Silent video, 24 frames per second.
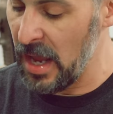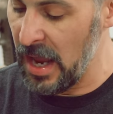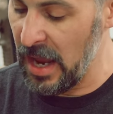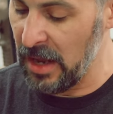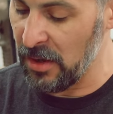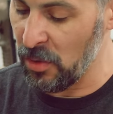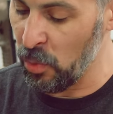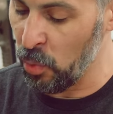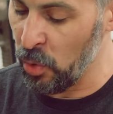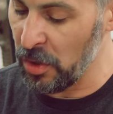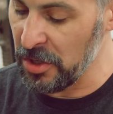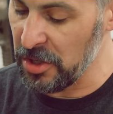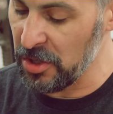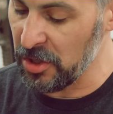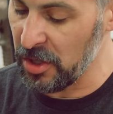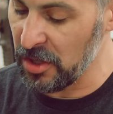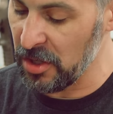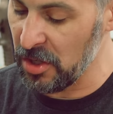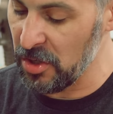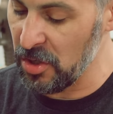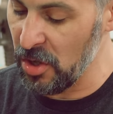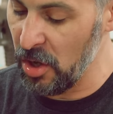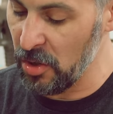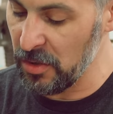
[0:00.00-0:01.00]
And what you're
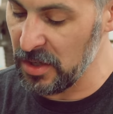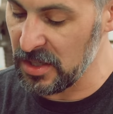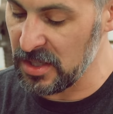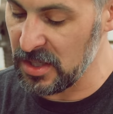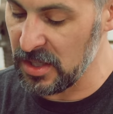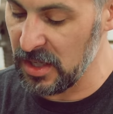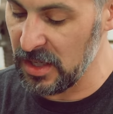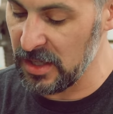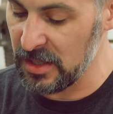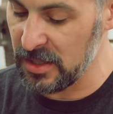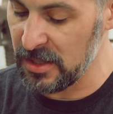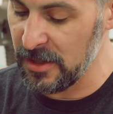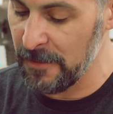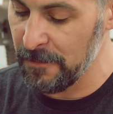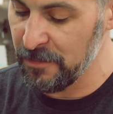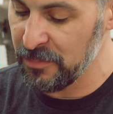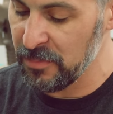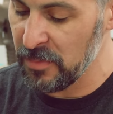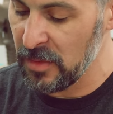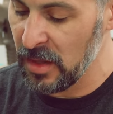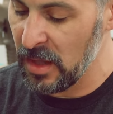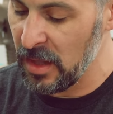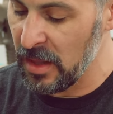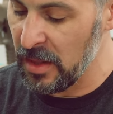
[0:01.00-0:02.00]
going to notice is
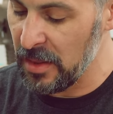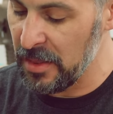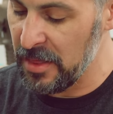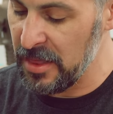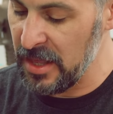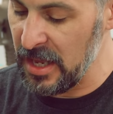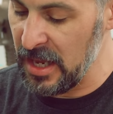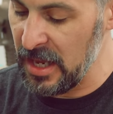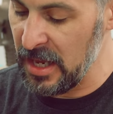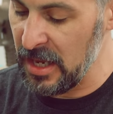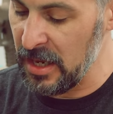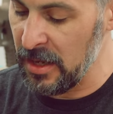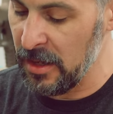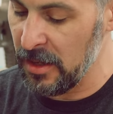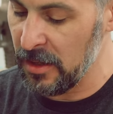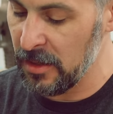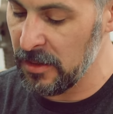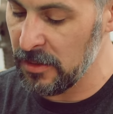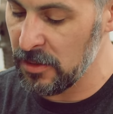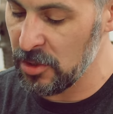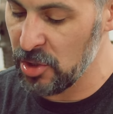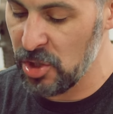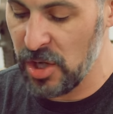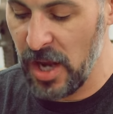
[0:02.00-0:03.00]
the
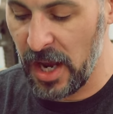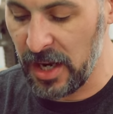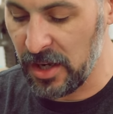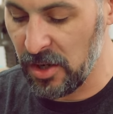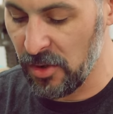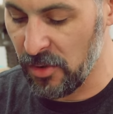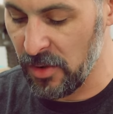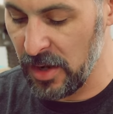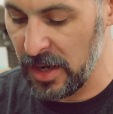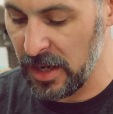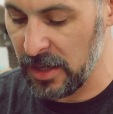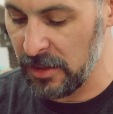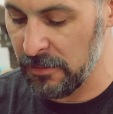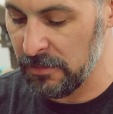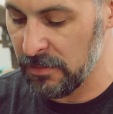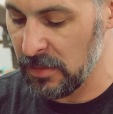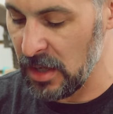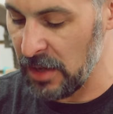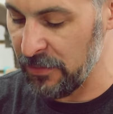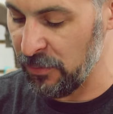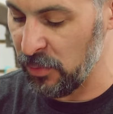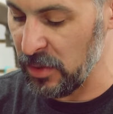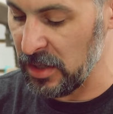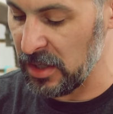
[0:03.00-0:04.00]
checkering,
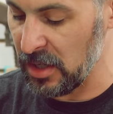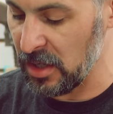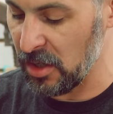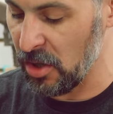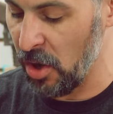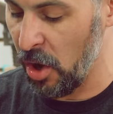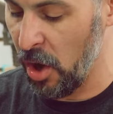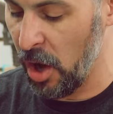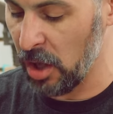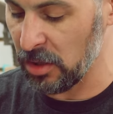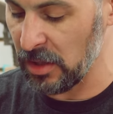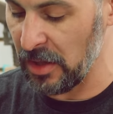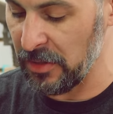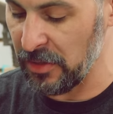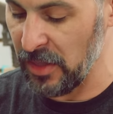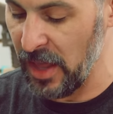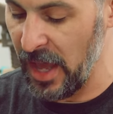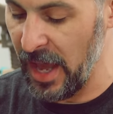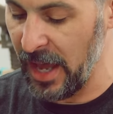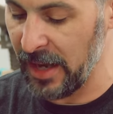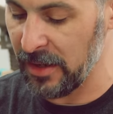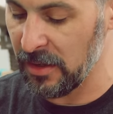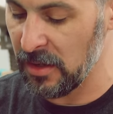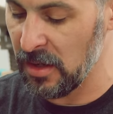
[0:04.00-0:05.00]
if we can call it
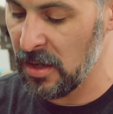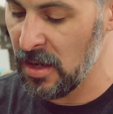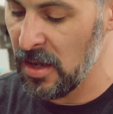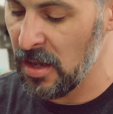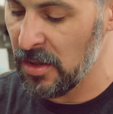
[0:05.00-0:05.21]
that,